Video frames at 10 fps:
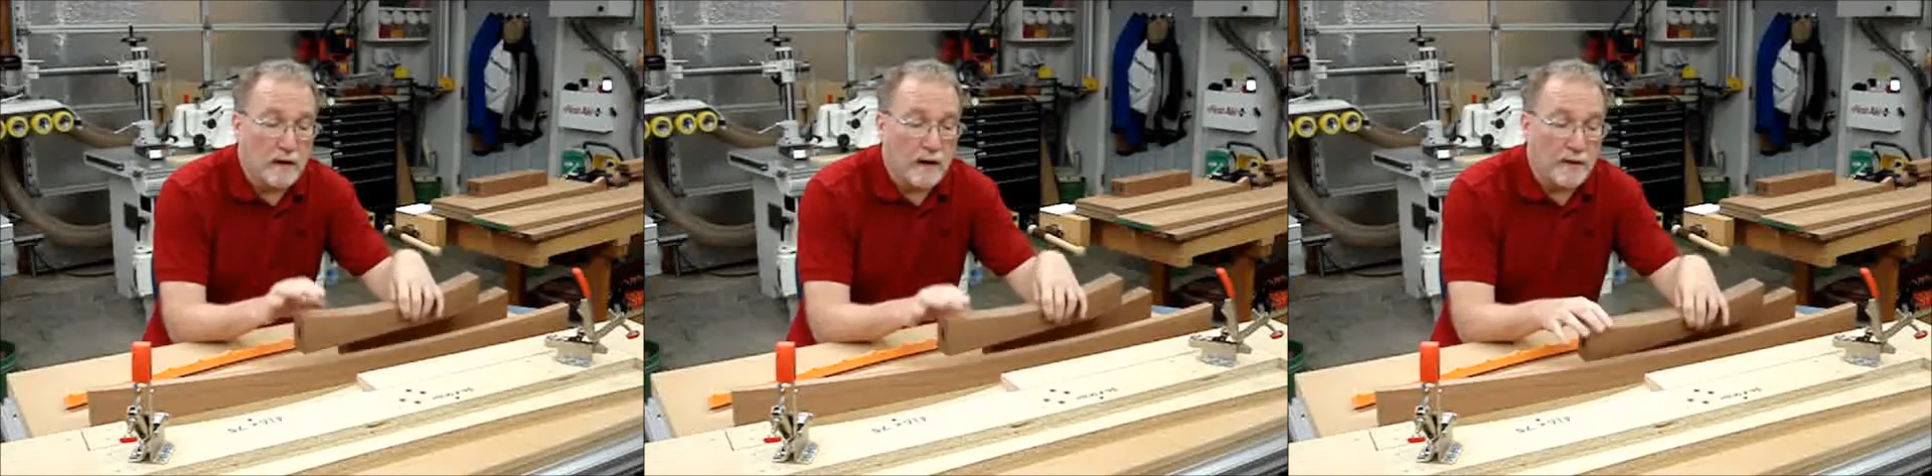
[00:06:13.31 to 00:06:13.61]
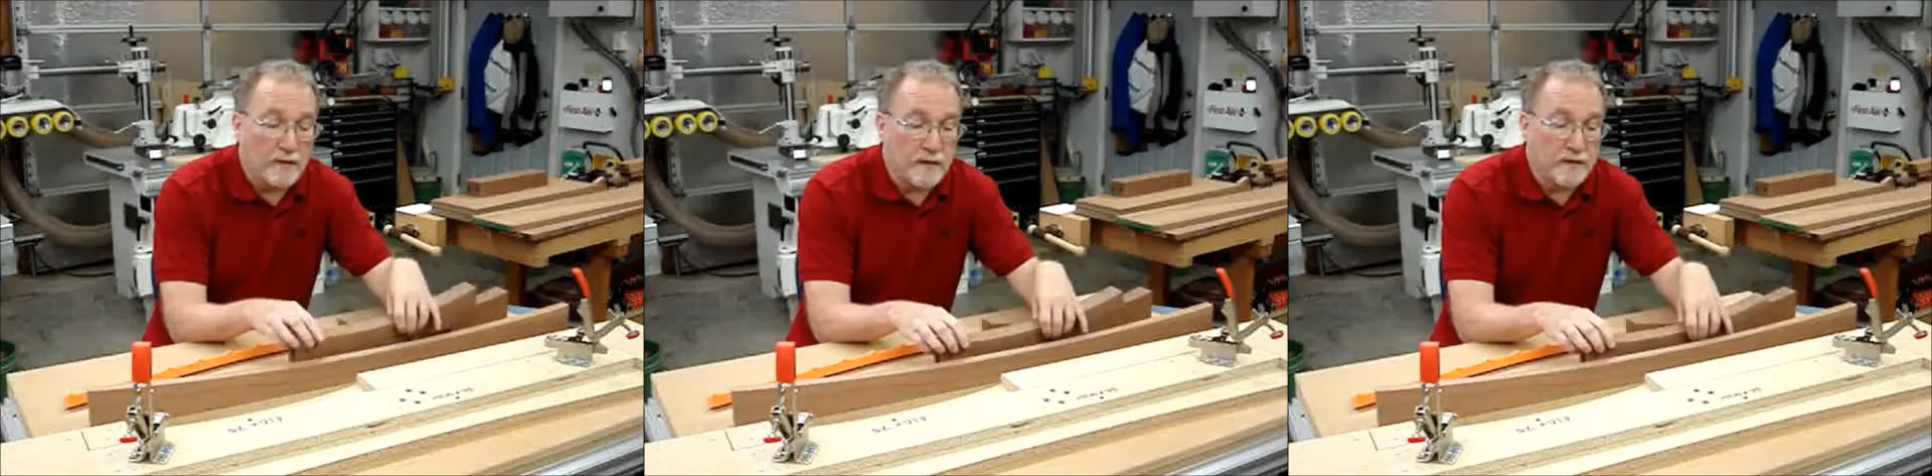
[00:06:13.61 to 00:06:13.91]
I
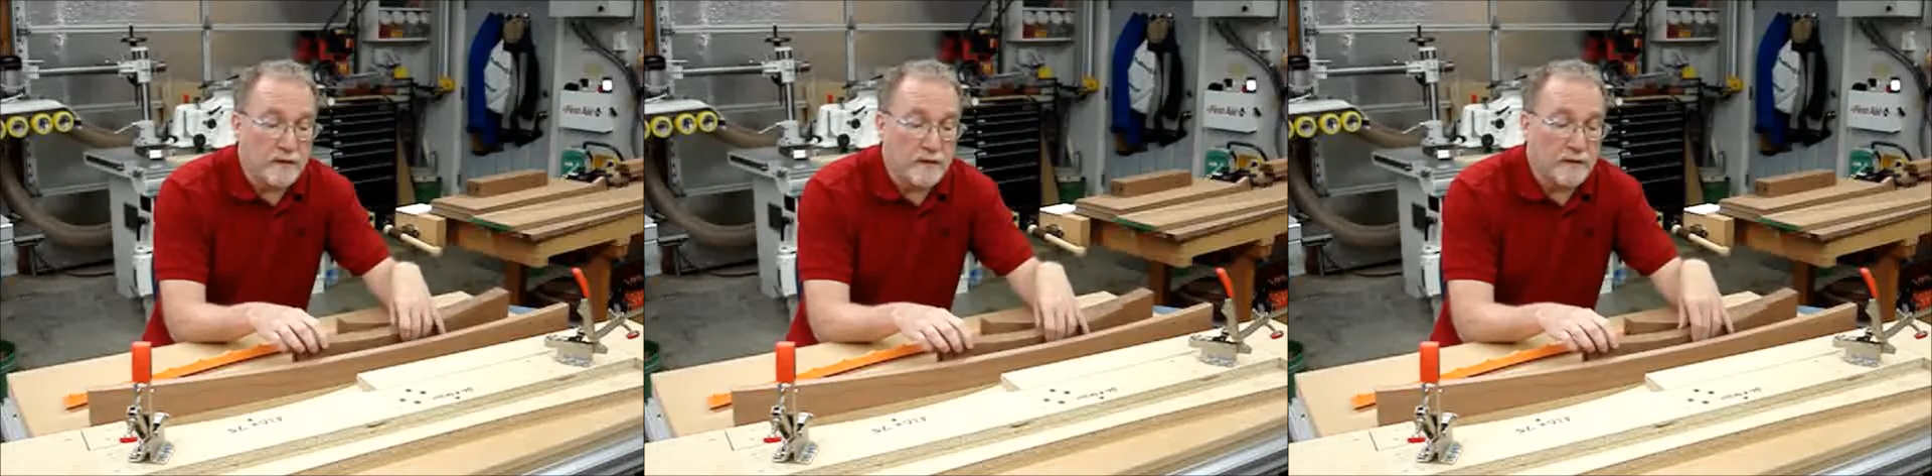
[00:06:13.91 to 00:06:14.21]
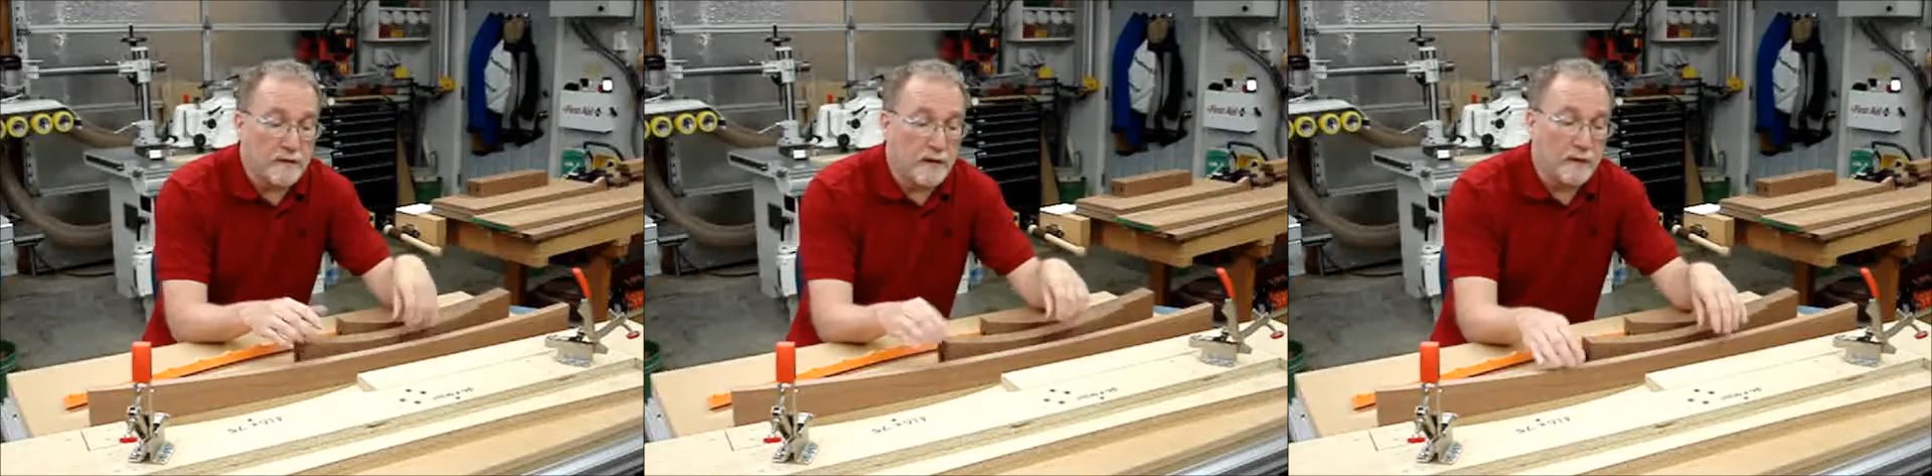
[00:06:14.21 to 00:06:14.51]
think
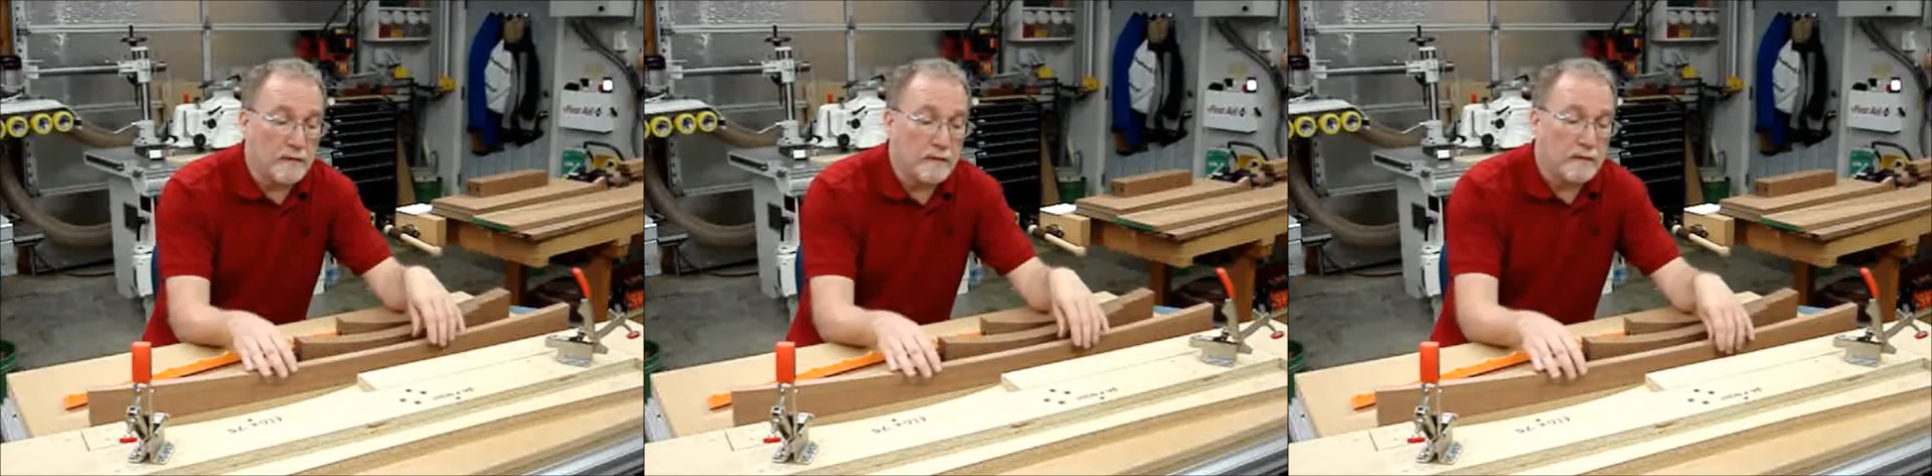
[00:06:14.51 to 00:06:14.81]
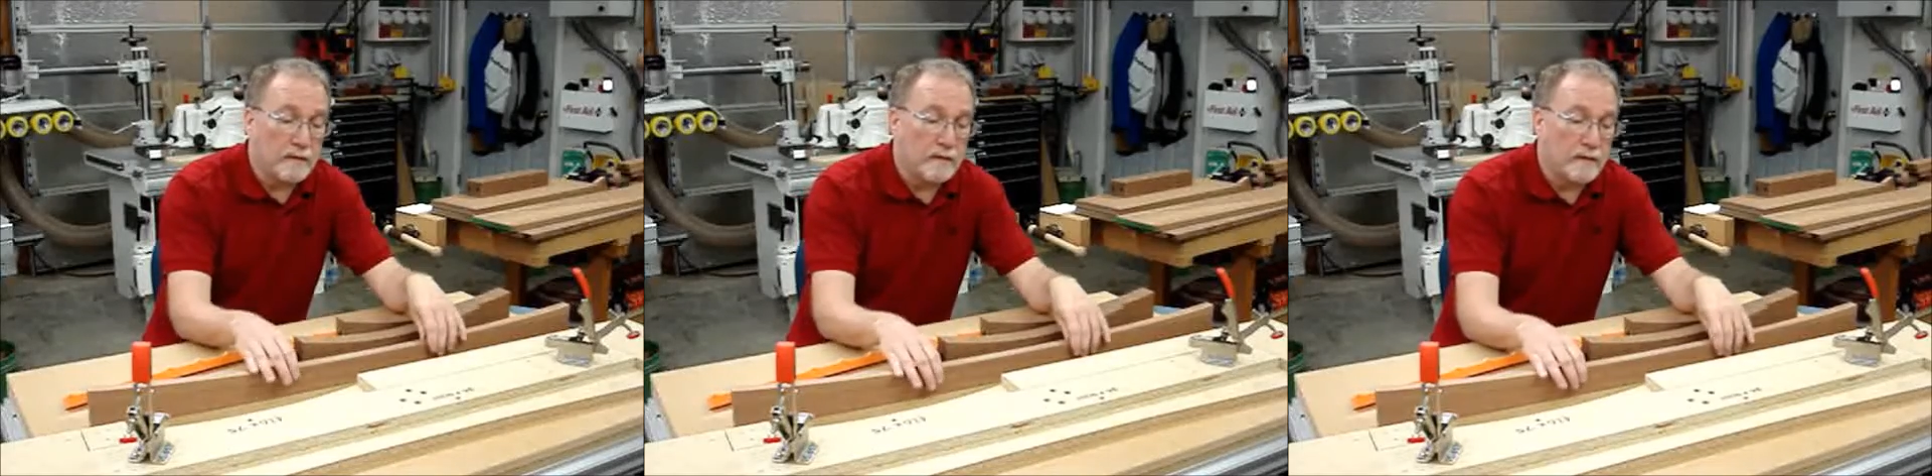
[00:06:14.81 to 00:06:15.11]
that
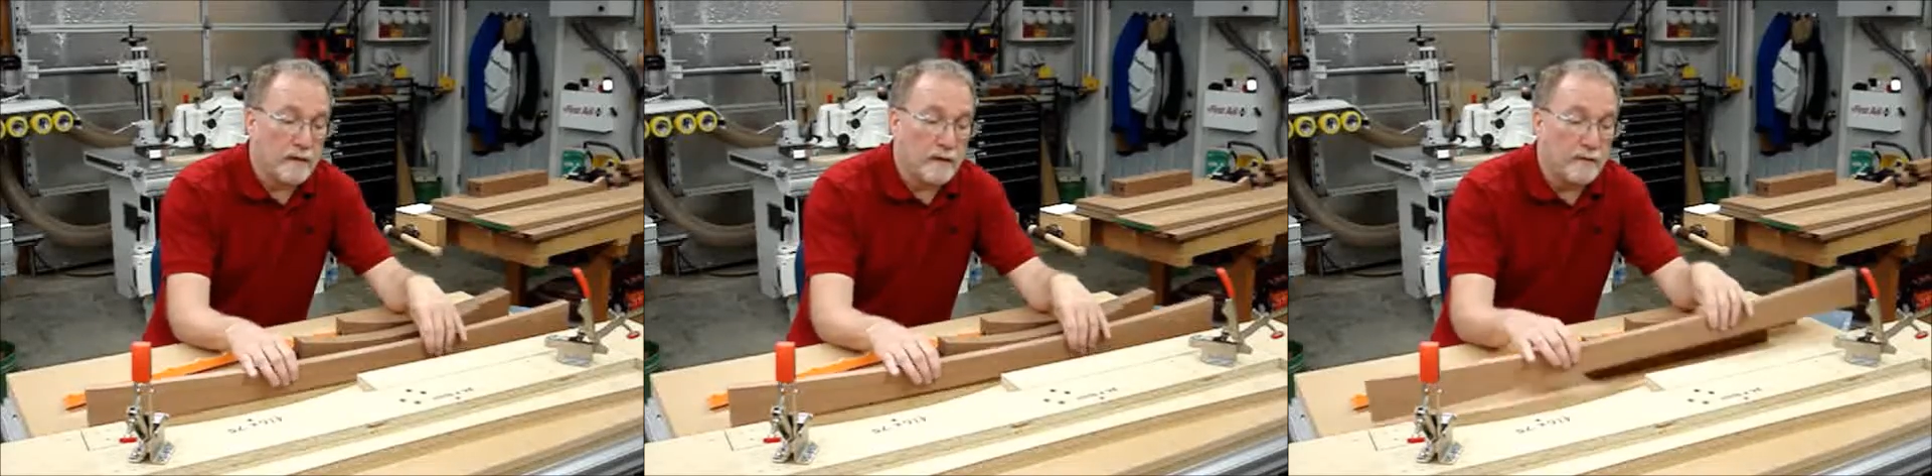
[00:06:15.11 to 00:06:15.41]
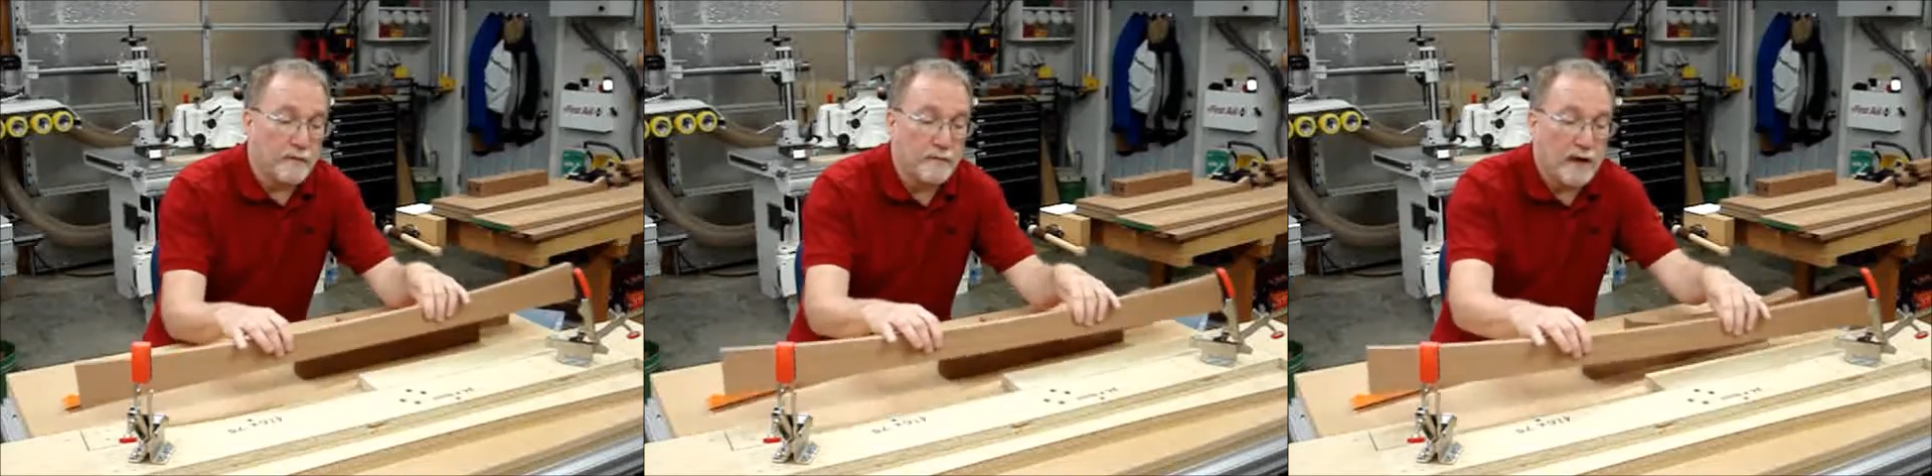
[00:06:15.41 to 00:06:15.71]

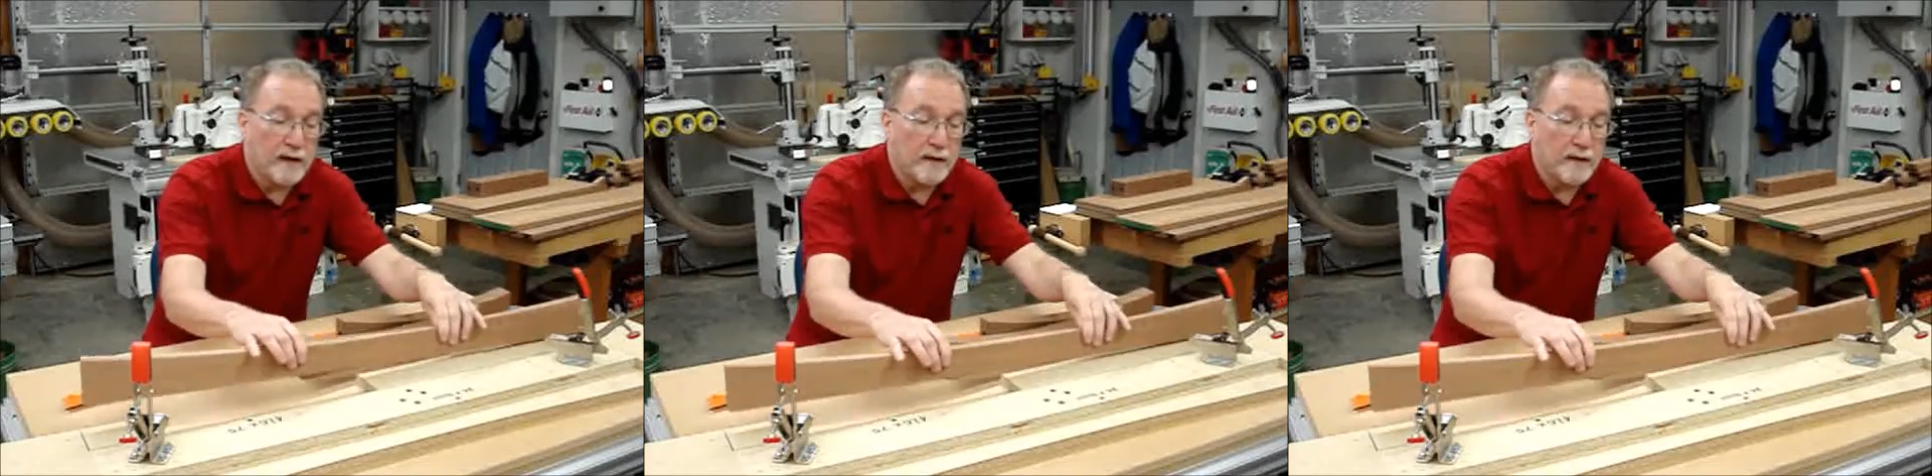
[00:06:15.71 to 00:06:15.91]
if you've got